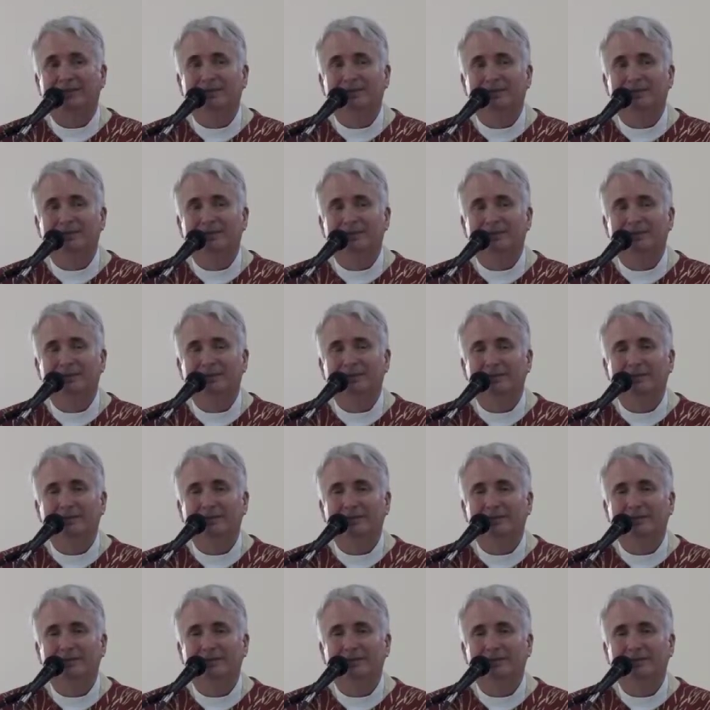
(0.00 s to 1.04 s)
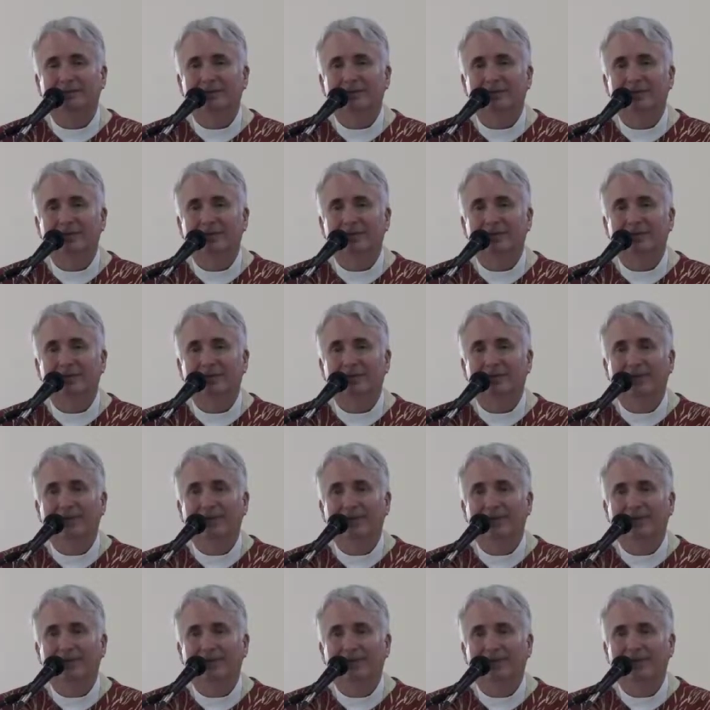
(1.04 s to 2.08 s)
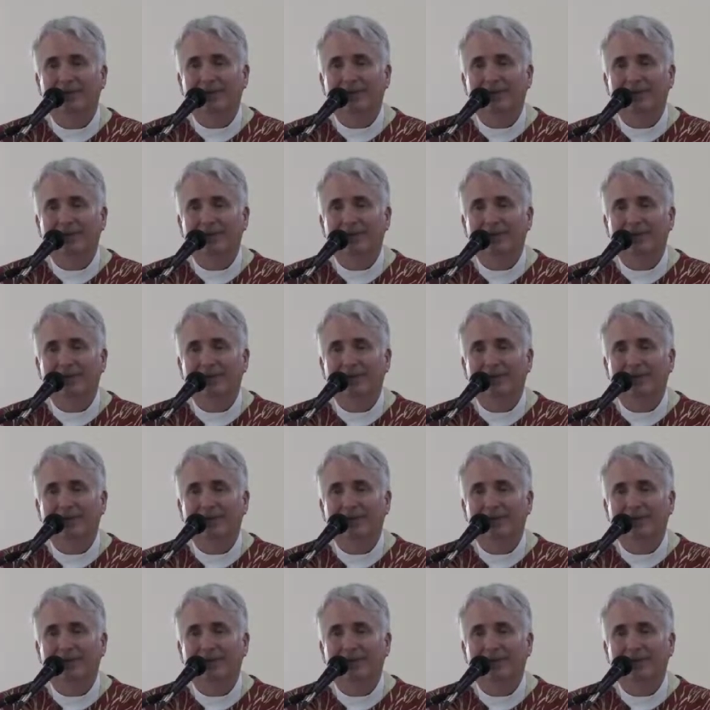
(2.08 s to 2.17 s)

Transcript: (no one is talking)